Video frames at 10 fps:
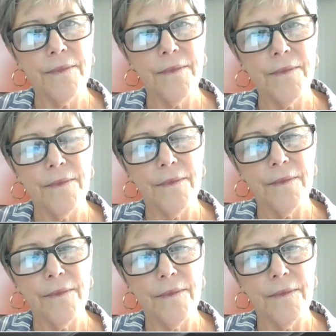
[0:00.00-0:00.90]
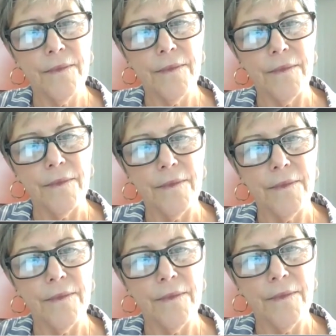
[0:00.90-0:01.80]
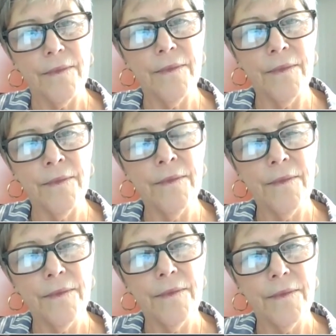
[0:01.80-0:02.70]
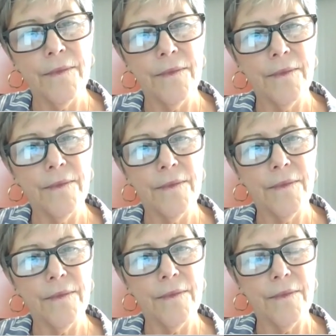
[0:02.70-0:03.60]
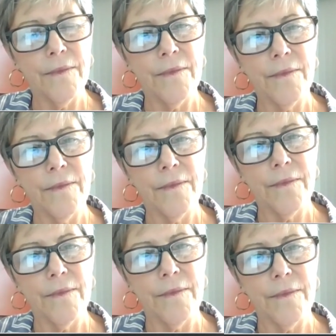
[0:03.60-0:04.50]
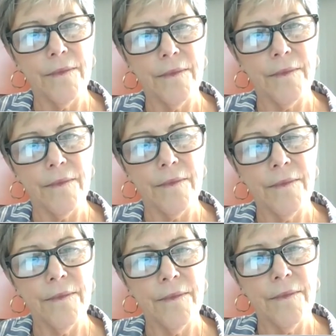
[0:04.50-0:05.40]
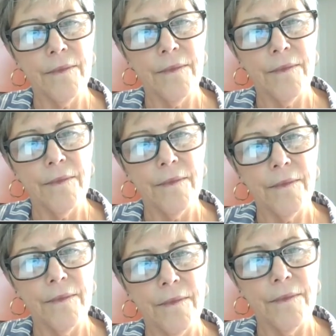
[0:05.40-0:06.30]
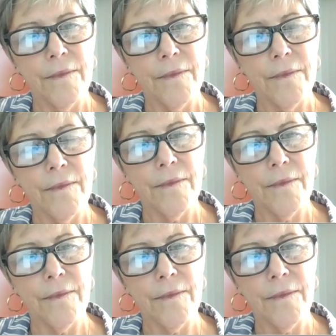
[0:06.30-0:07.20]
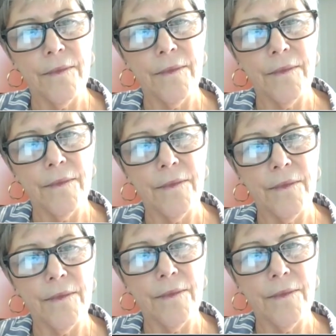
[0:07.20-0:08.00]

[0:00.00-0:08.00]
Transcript: The person shown says nothing.